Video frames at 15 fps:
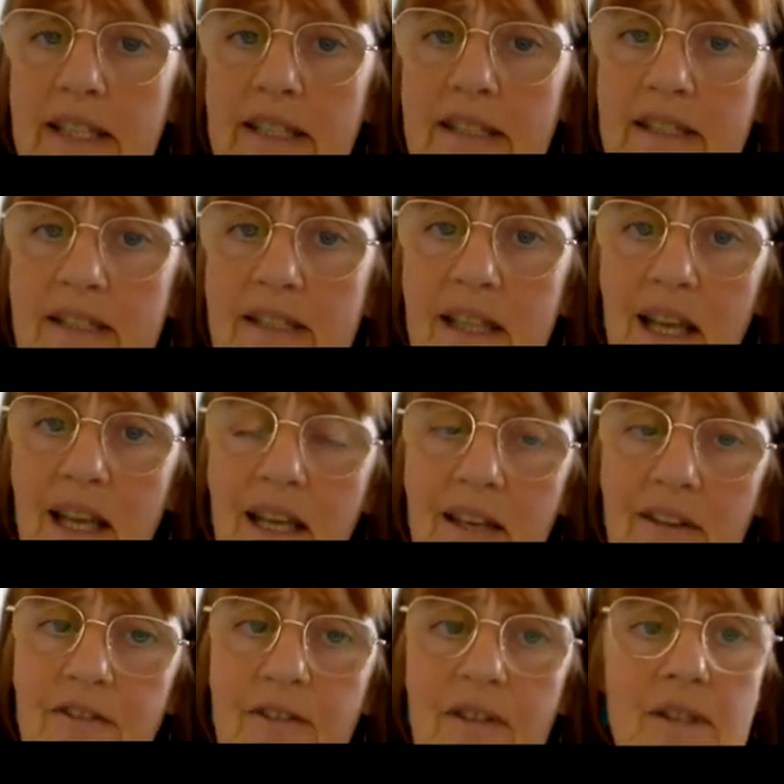Andy's
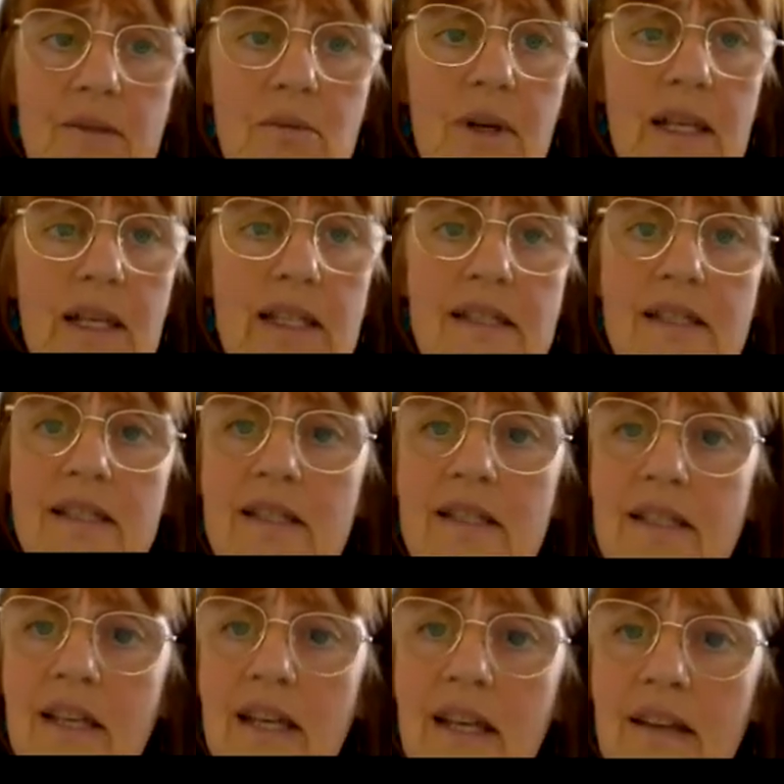life as well as his
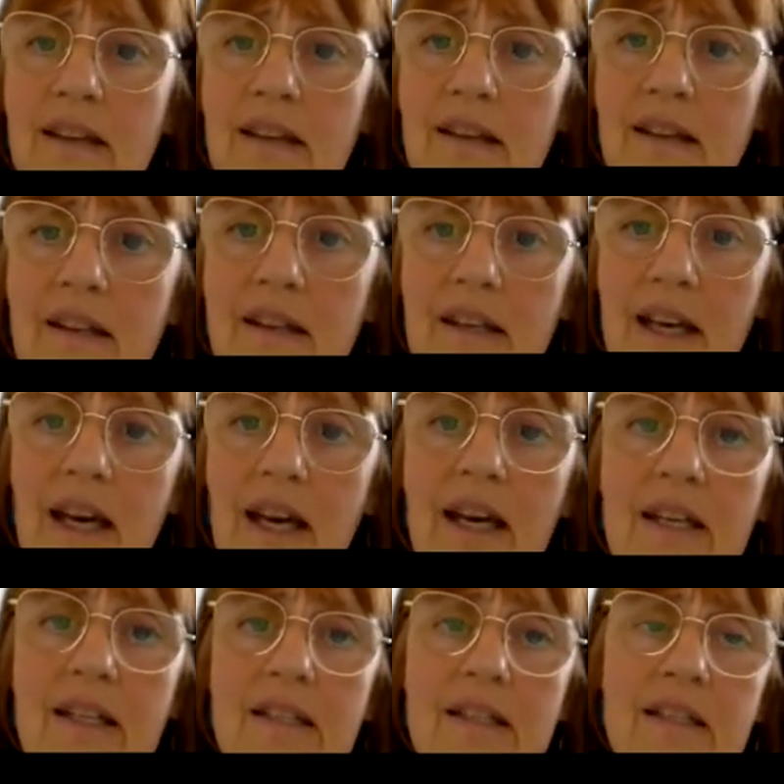death
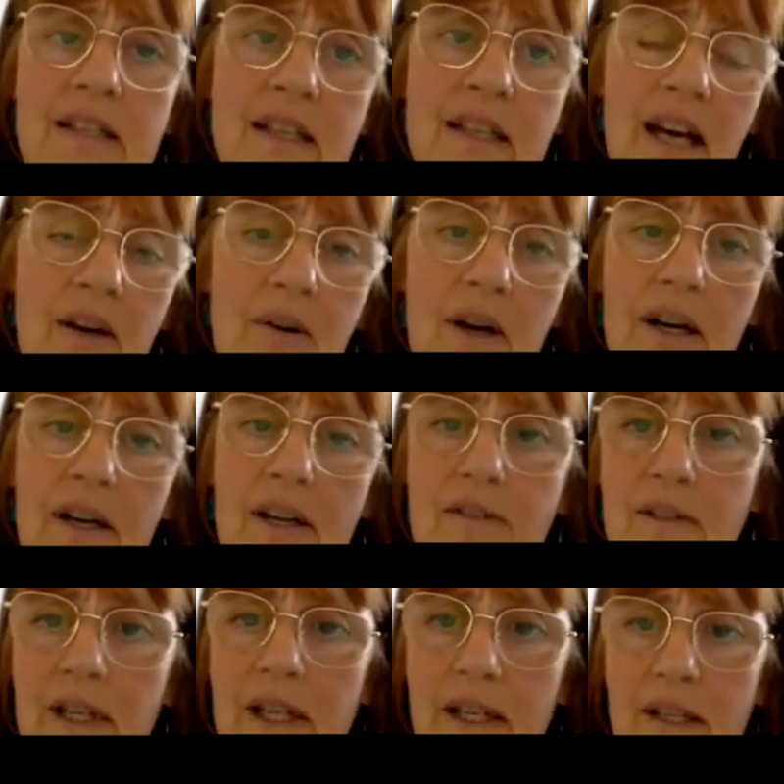and how I
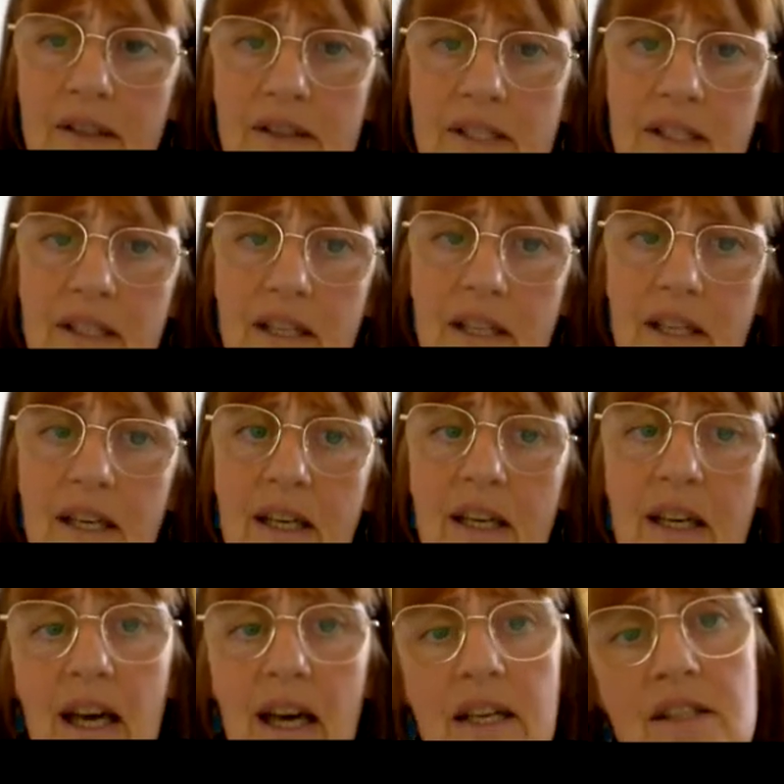felt.
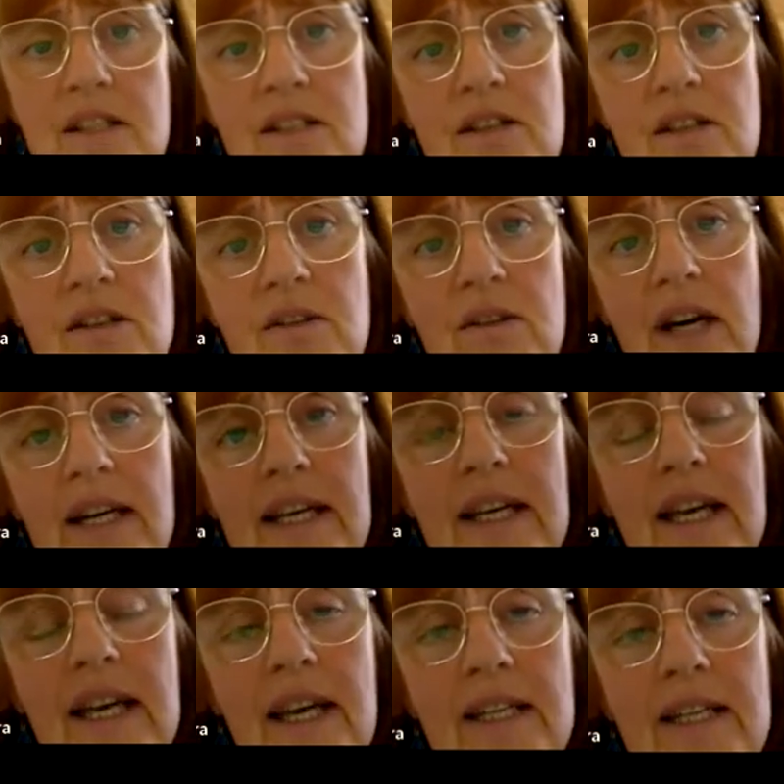And so
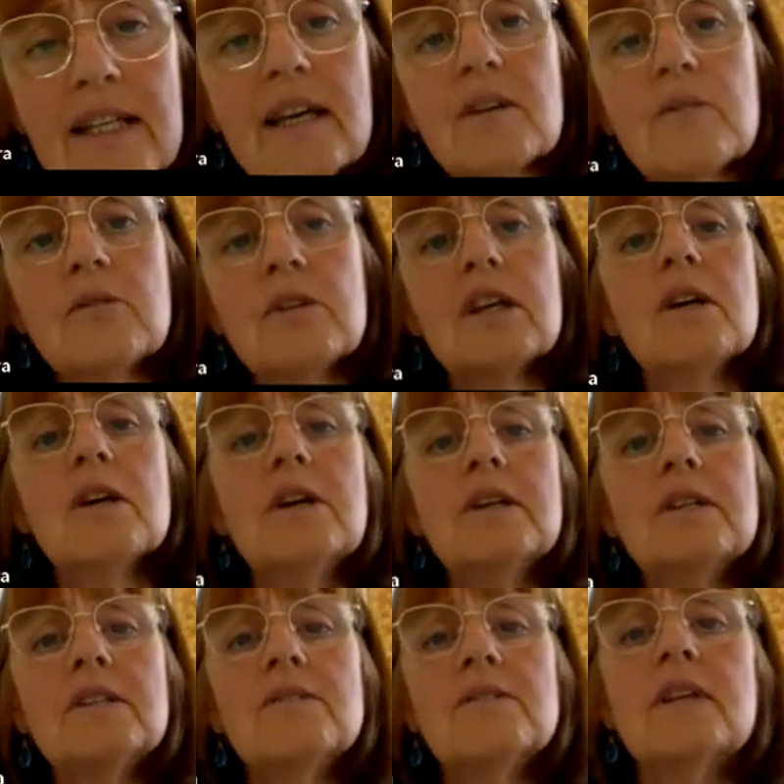again, I would come
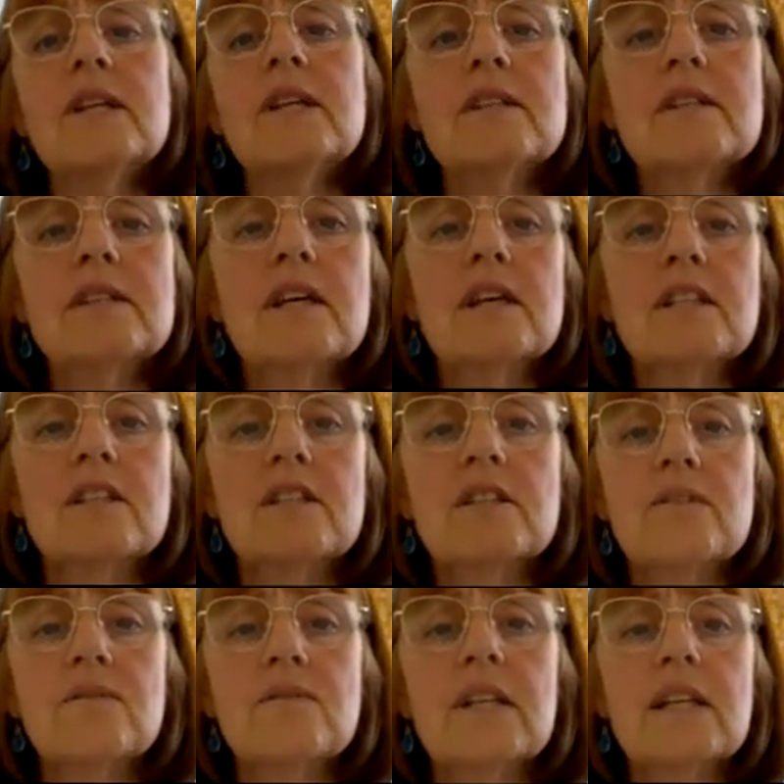out of these
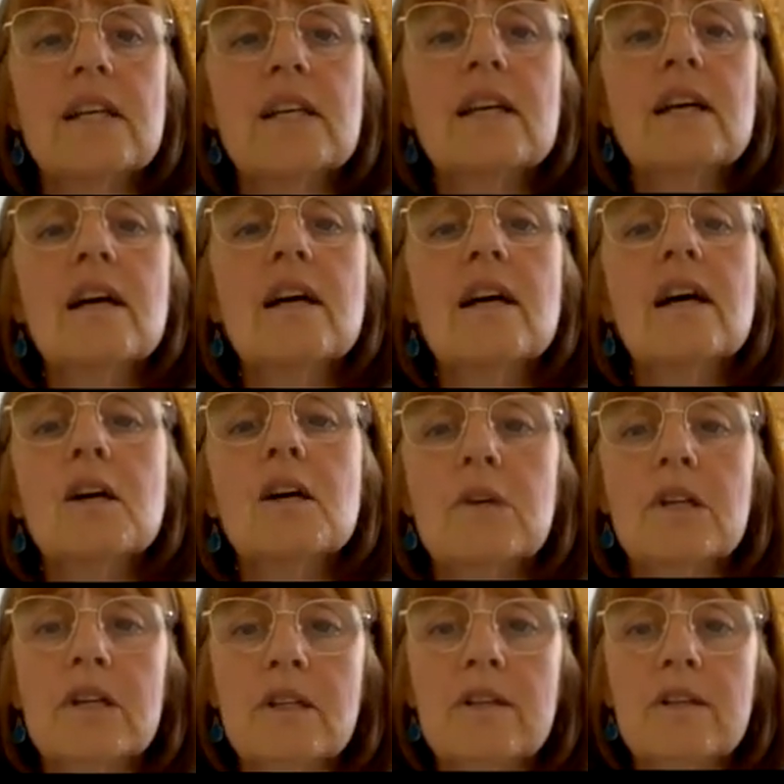sessions feeling
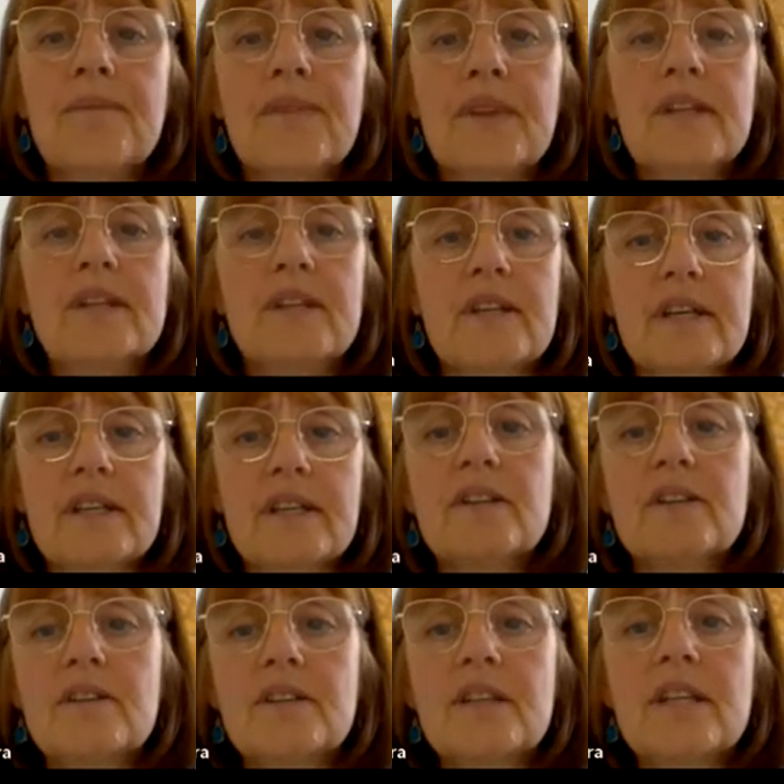calmer than I had
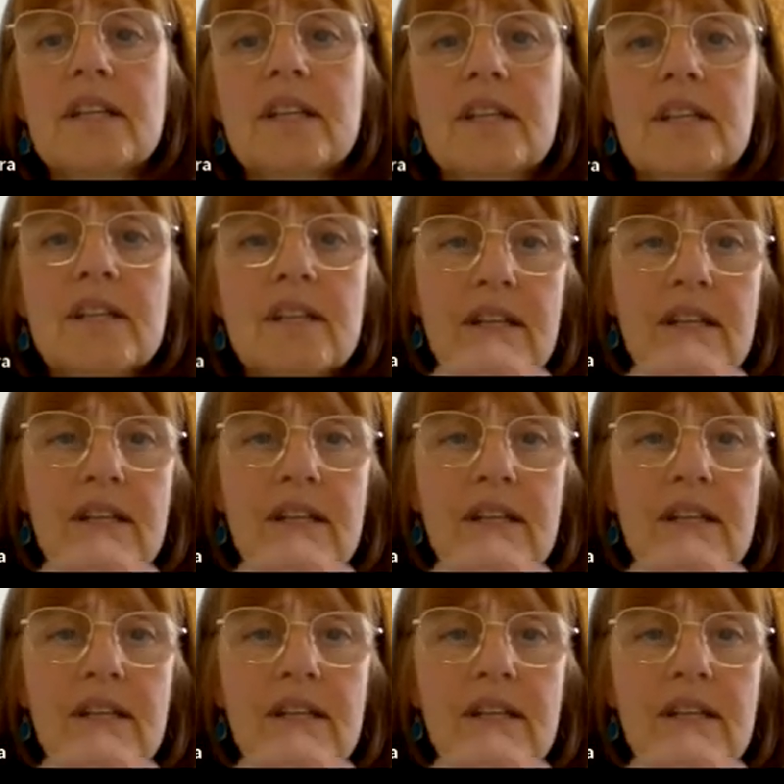gone in.